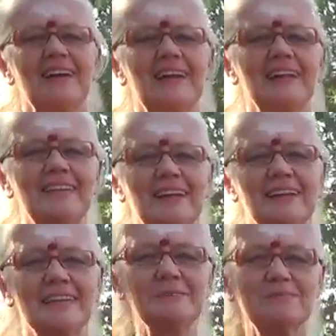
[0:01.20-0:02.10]

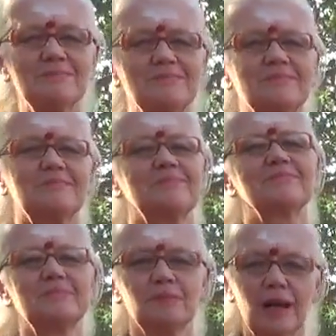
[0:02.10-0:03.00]
Nithyanandam.
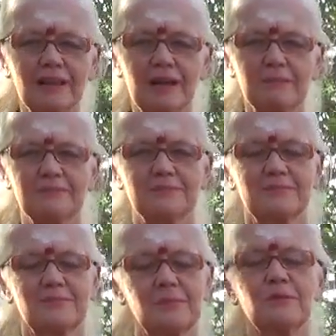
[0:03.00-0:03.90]
Welcome
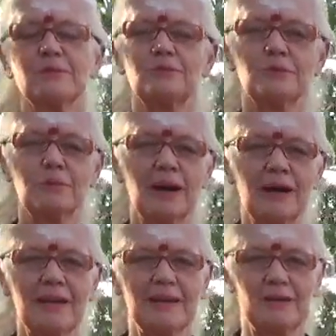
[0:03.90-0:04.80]
to
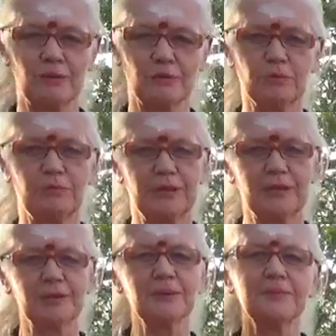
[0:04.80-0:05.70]
my new
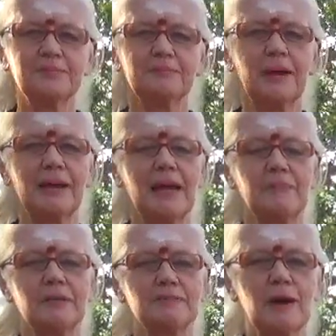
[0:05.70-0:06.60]
video. My
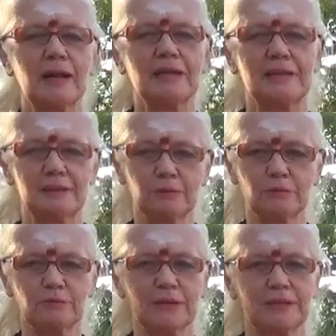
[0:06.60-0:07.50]
name is Manitya Guru
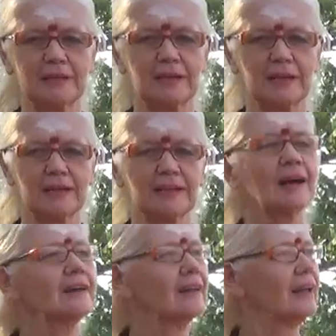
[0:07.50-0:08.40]
Swatika
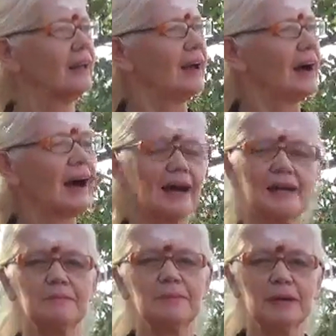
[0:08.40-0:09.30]
Ananda. I
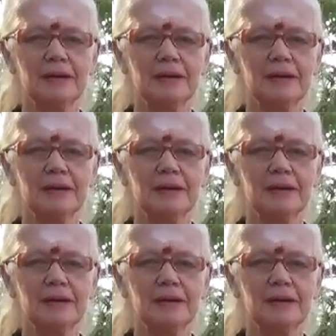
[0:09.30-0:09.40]
am